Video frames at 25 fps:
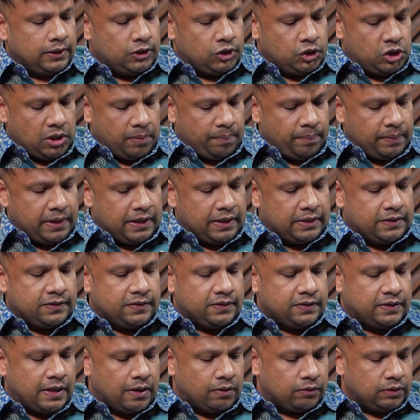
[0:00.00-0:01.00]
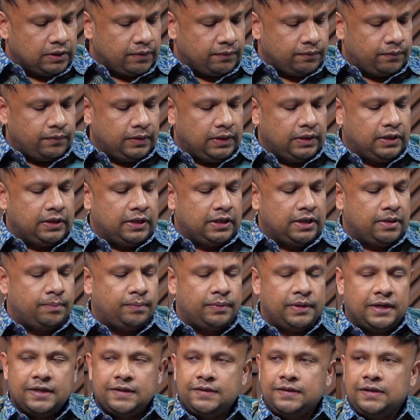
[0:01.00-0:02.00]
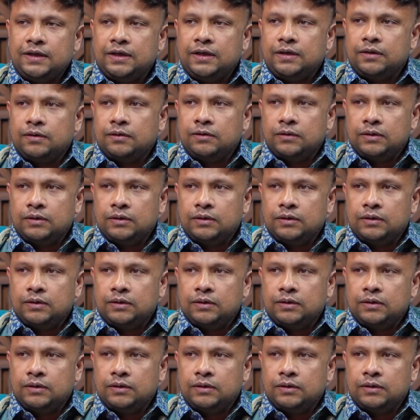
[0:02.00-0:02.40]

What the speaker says: Japan, South Africa, Brazil,